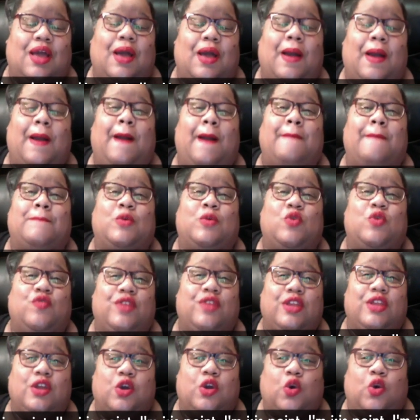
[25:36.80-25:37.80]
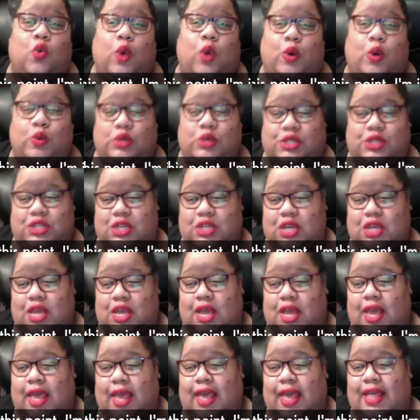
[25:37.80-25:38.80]
A movie quote.
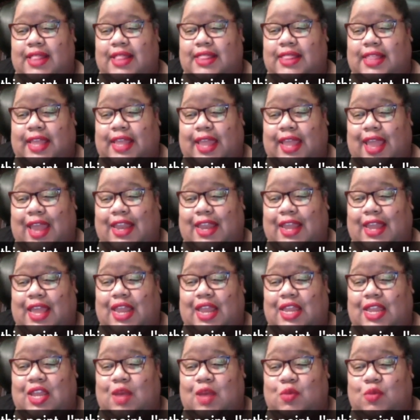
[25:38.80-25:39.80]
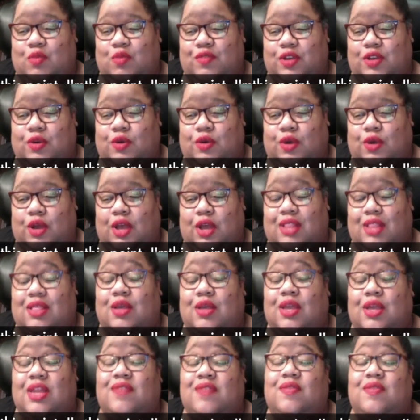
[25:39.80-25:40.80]
And then at the end of your movie, at
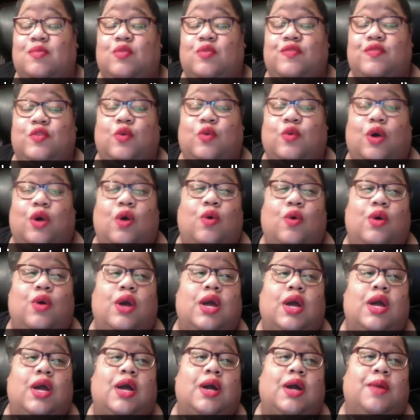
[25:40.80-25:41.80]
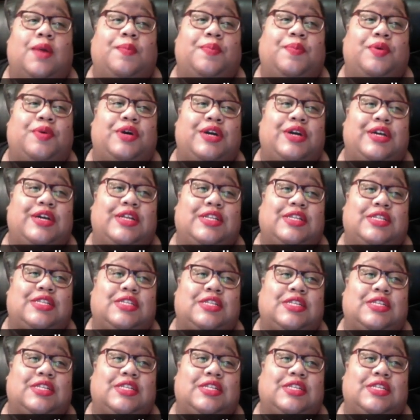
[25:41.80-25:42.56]
the end of the movie quote, put